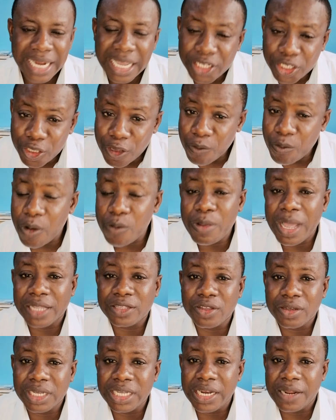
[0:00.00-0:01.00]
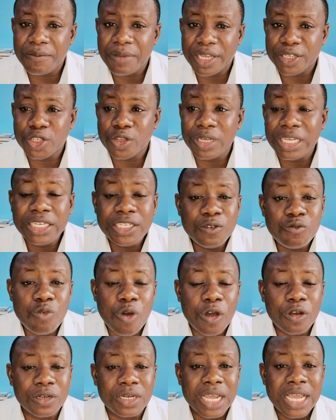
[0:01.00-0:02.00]
That's not what we are talking about. So in the
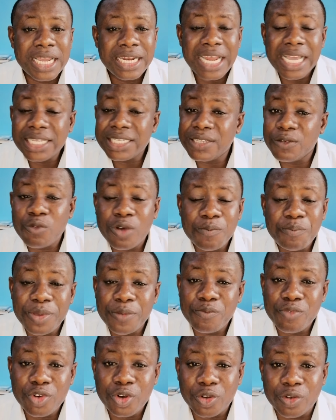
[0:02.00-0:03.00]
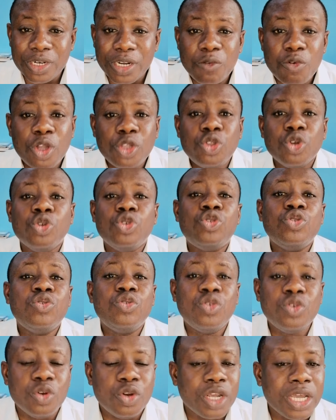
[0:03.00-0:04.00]
world, that's the one people know. They want to
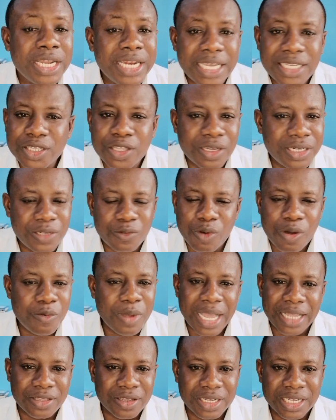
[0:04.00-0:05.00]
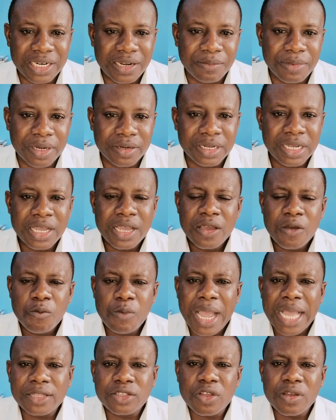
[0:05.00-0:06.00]
do good. That's not the one we are talking about.
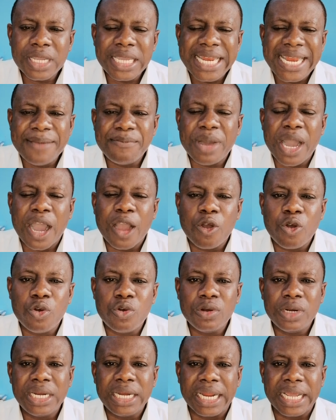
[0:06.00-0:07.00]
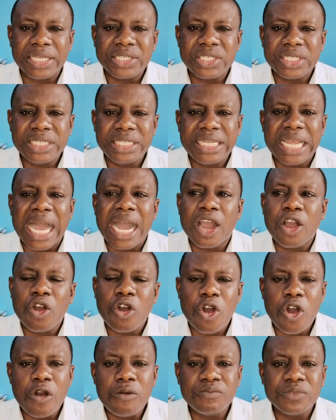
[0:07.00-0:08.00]
We are talking about goodness
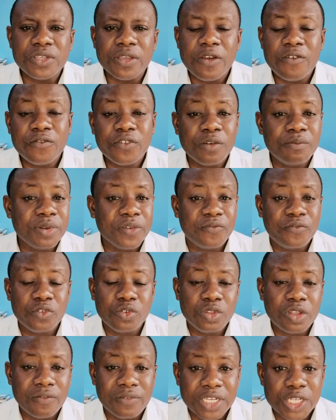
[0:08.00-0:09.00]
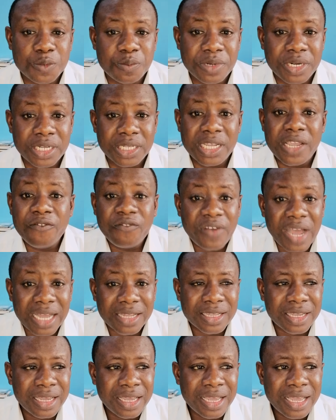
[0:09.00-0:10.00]
that comes from the fruit of the Spirit. In
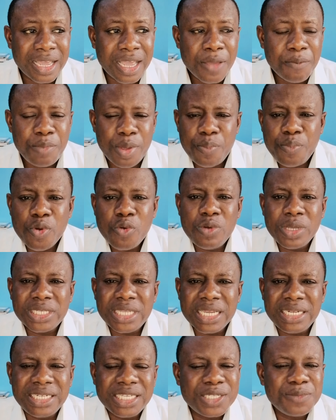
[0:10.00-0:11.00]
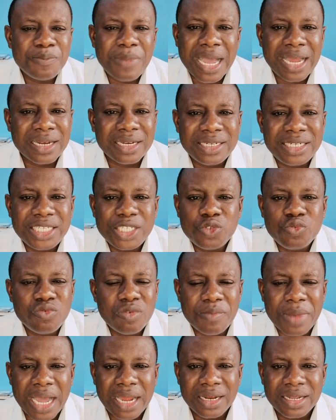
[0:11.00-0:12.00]
fact, people will say, this man, this
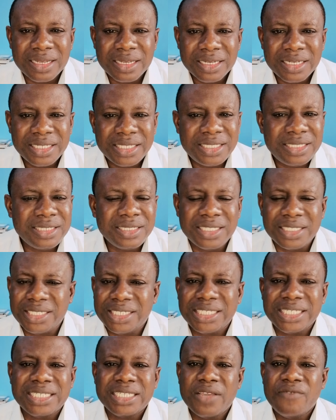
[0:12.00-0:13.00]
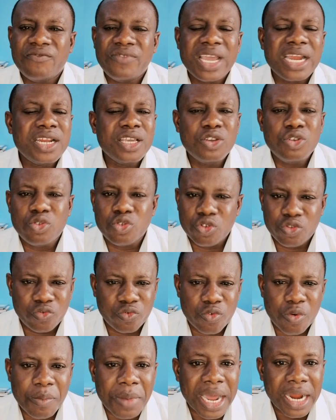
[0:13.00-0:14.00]
woman, she's a very
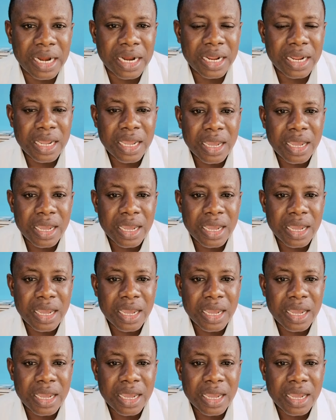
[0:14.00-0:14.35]
good woman.